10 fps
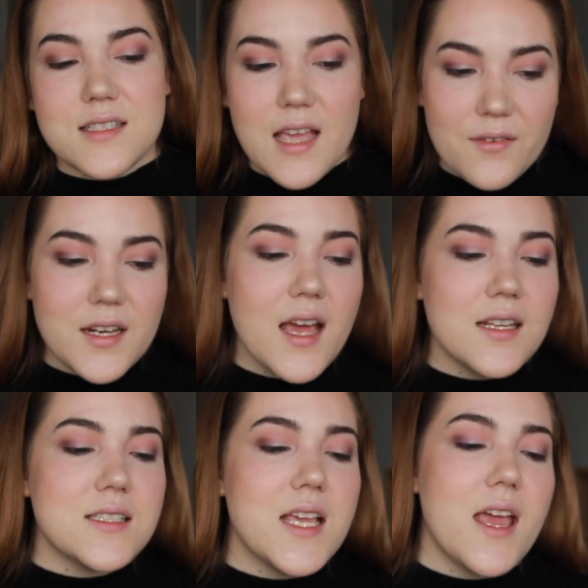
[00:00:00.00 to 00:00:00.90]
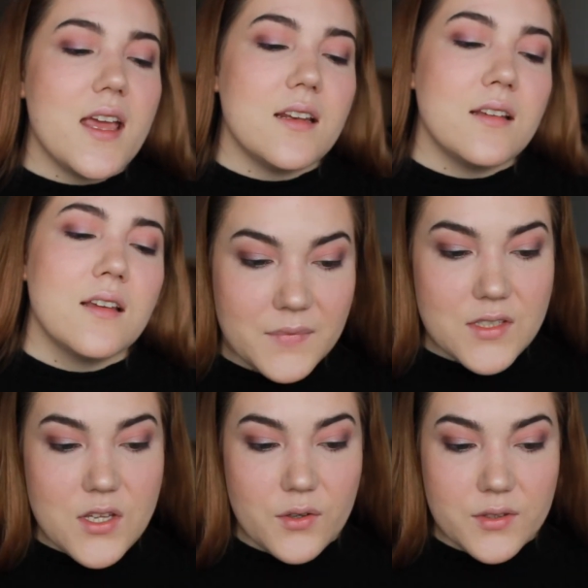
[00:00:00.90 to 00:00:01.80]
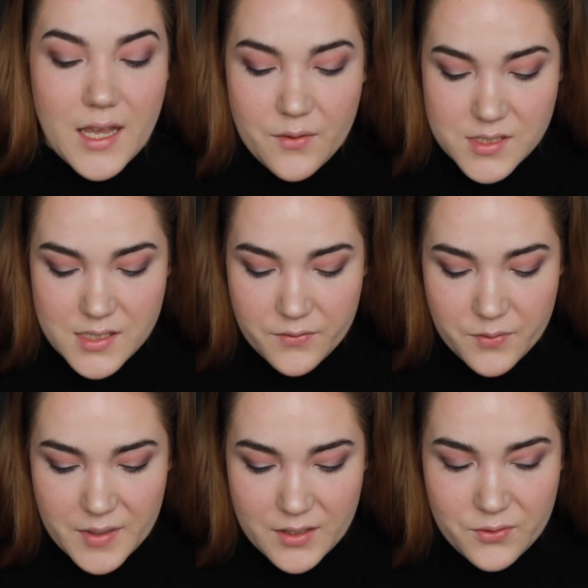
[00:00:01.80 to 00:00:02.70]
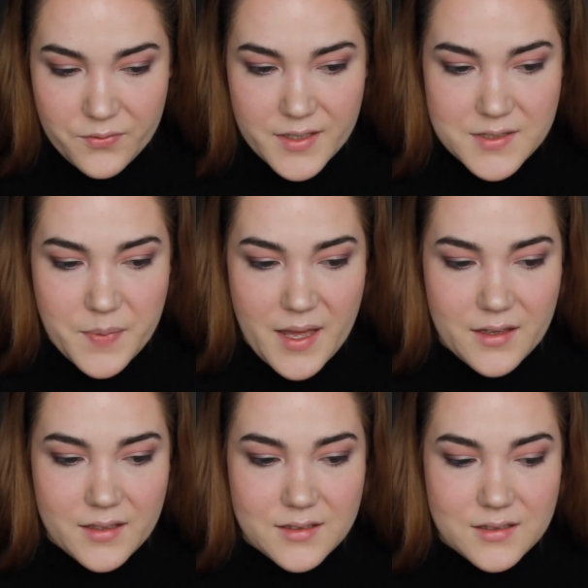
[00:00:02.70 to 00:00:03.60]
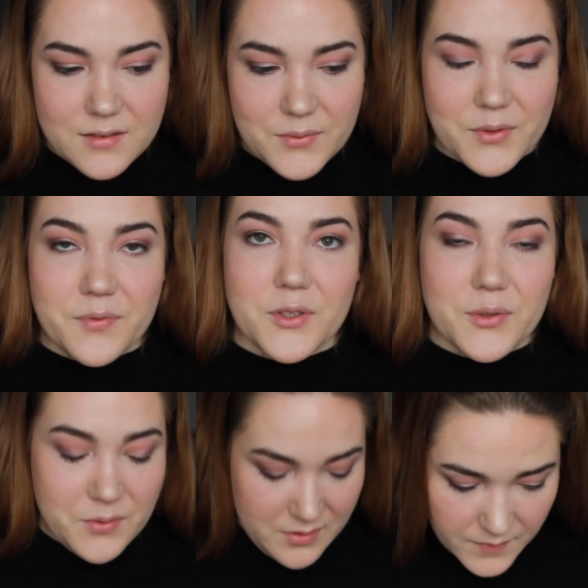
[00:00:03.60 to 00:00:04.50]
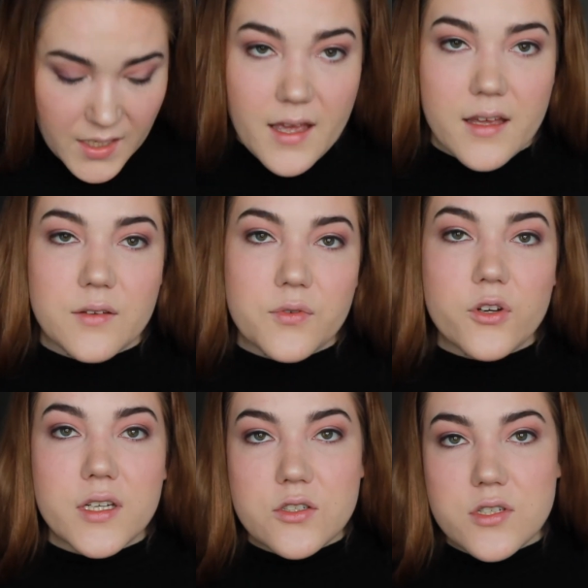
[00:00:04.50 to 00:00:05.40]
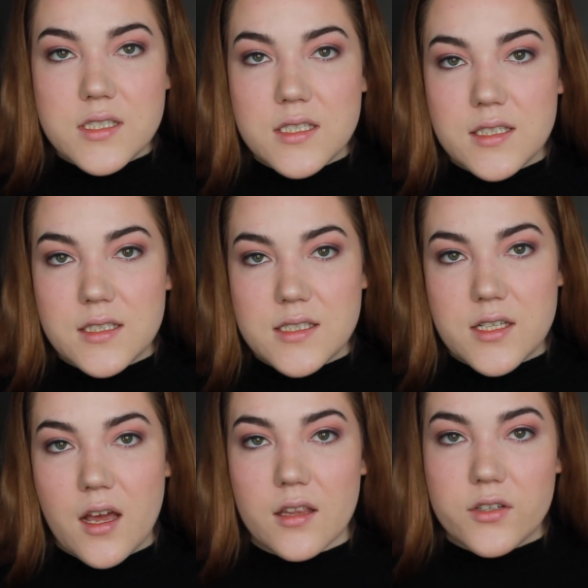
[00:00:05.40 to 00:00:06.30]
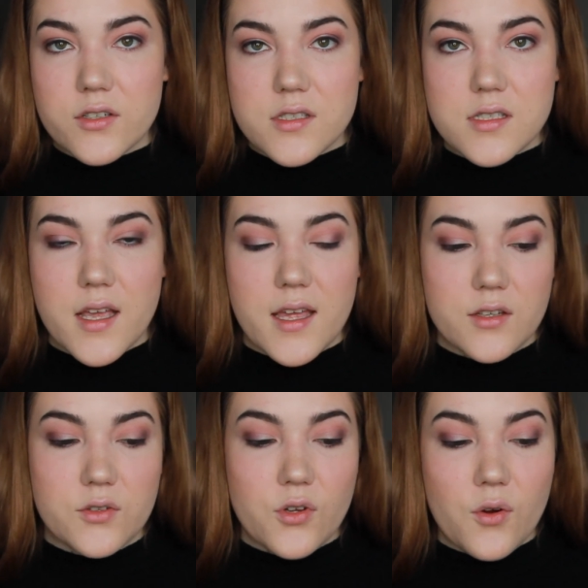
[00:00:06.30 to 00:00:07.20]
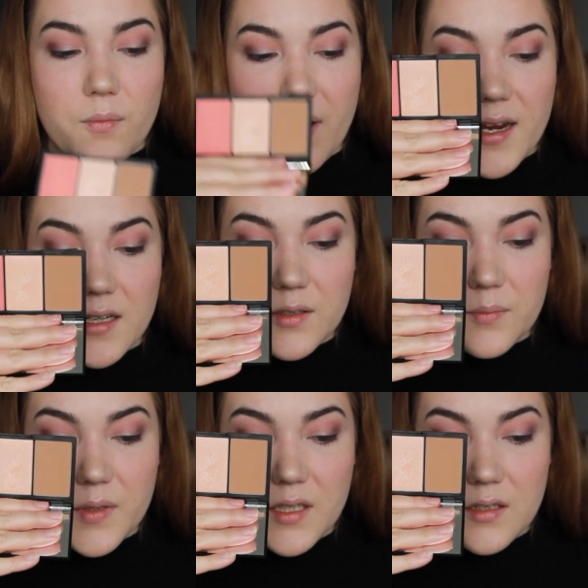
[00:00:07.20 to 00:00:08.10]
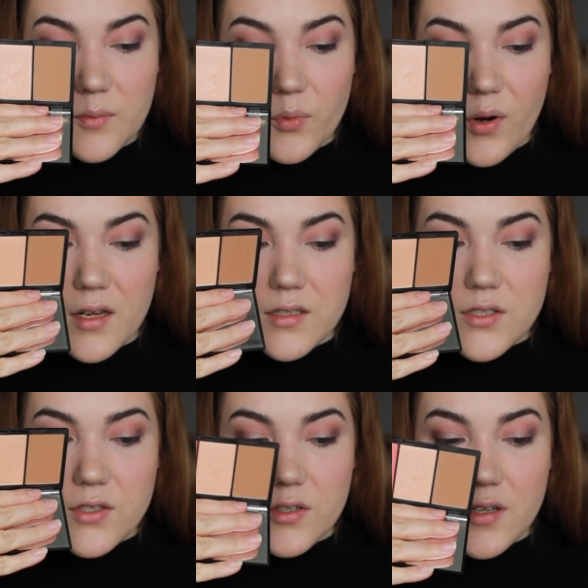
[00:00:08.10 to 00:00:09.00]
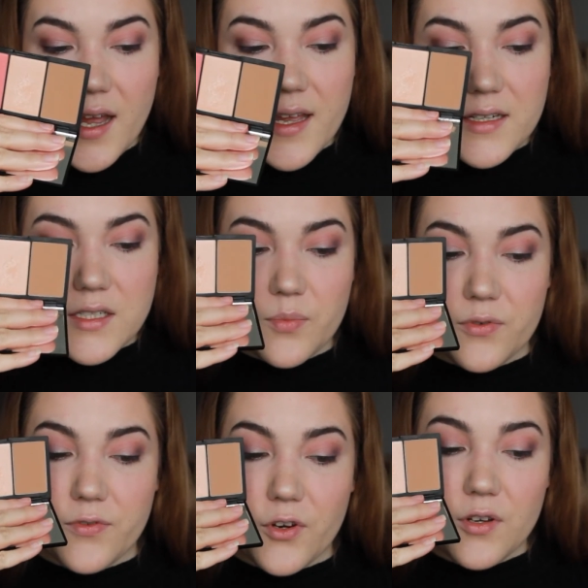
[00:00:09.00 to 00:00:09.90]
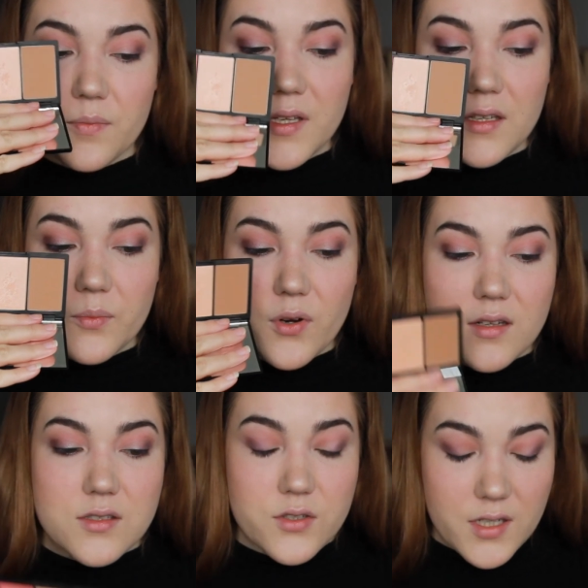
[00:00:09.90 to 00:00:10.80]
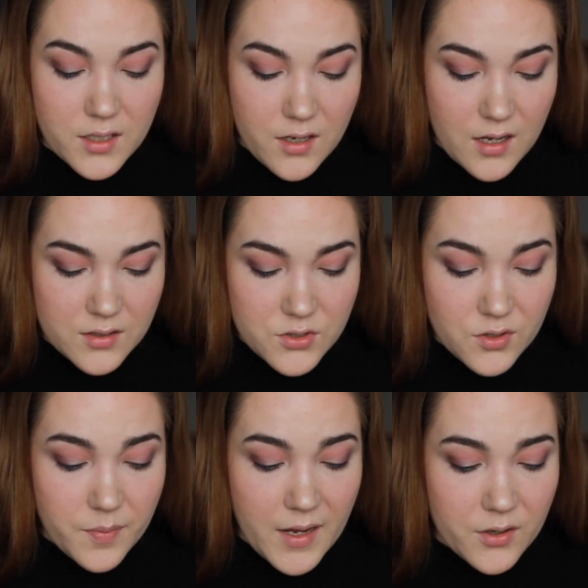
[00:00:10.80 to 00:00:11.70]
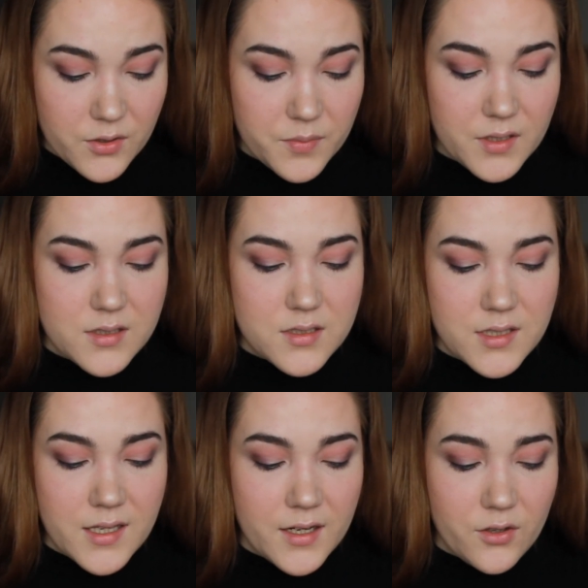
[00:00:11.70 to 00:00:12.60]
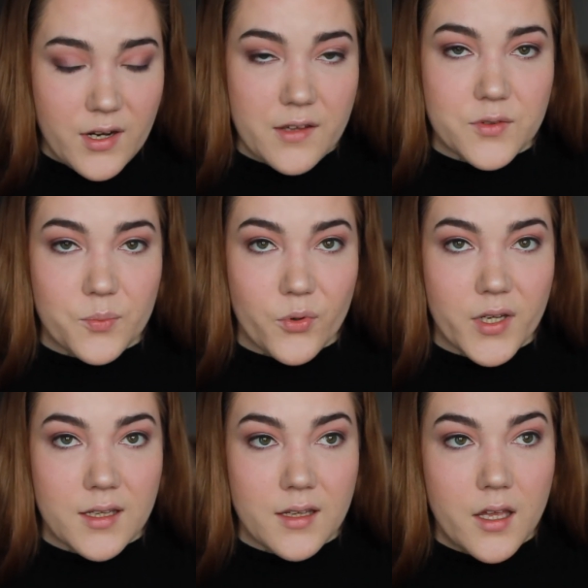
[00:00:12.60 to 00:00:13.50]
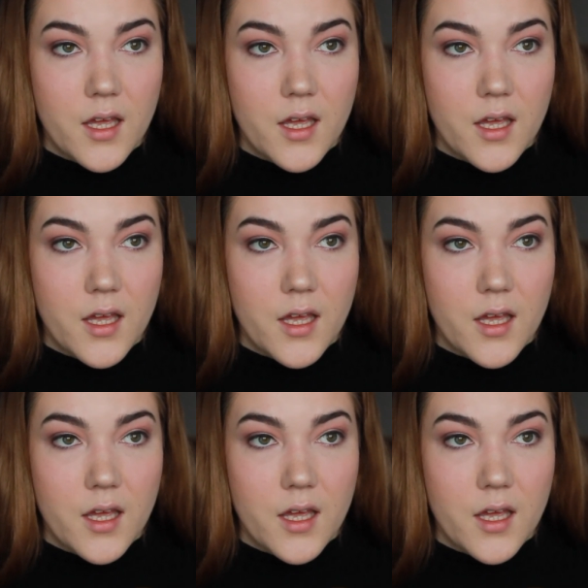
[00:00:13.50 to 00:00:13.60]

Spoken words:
7 out of 10. So that was it for my little face palette review. Yeah, if you're interested in these colors and you don't mind it being a bronzer, I actually prefer it being a bronzer than a contour powder, because then I don't have to bring